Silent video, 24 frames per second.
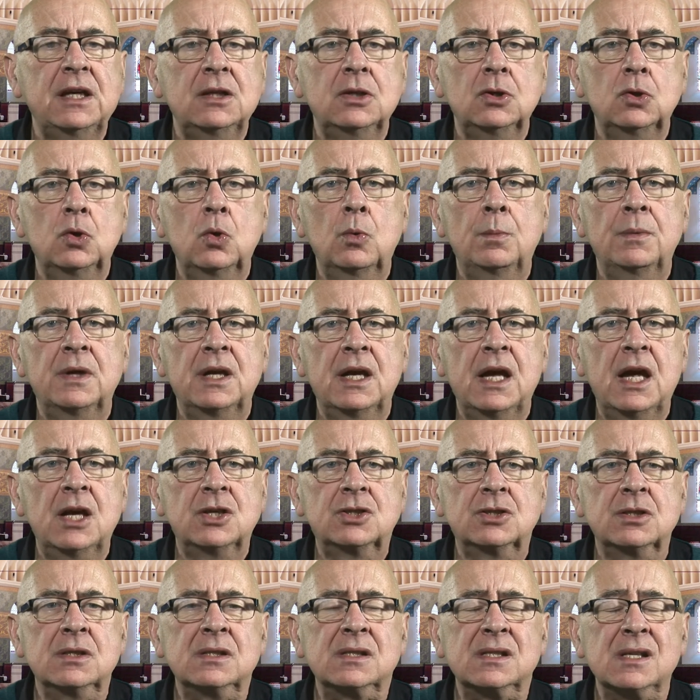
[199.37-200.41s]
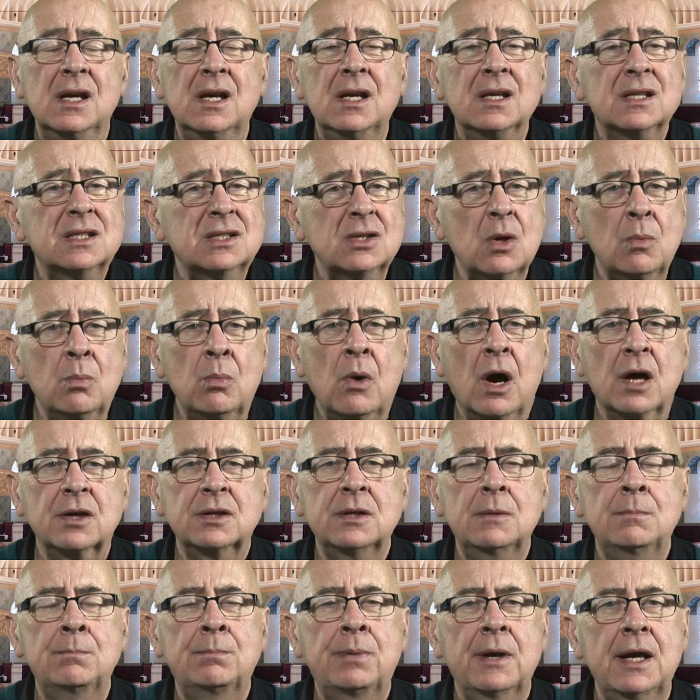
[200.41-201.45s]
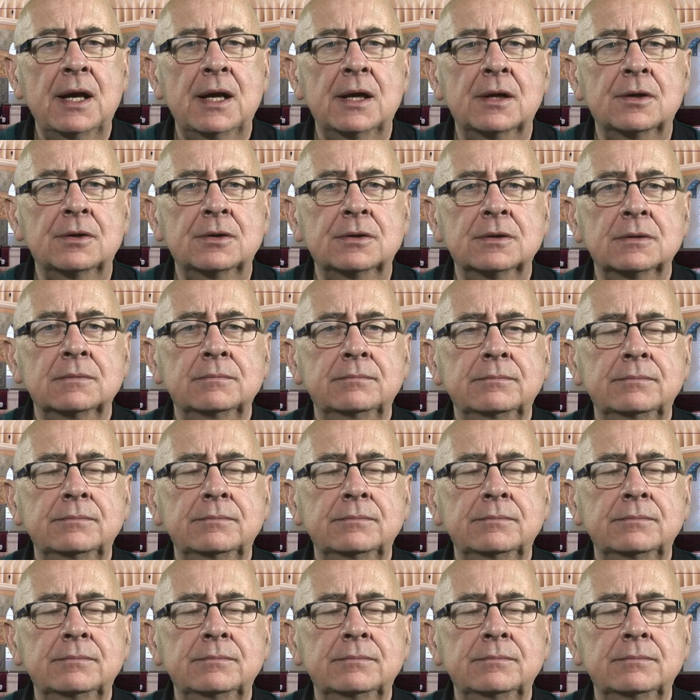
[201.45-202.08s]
human agents somewhat impaired.